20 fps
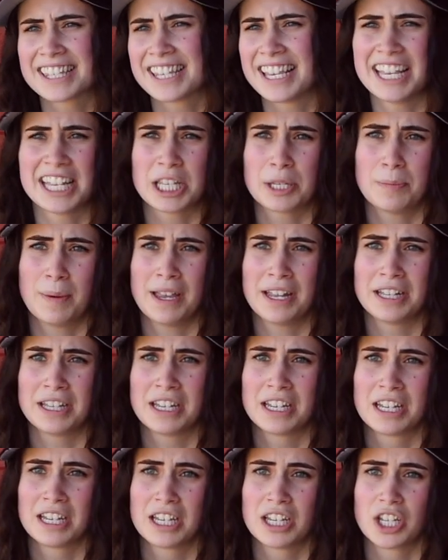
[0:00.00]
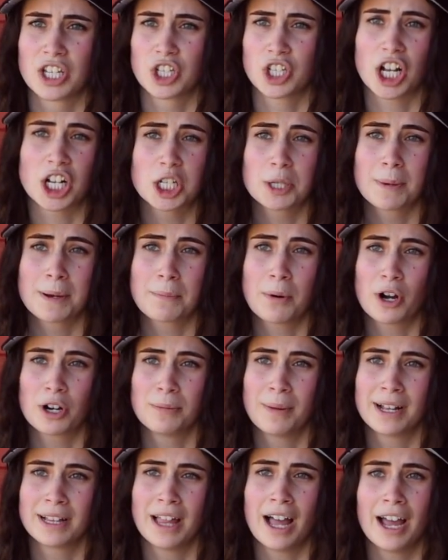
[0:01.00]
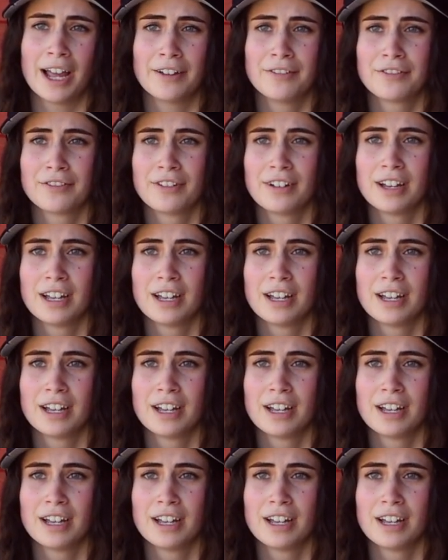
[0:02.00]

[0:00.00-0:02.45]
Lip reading: it's been such a big part of my life.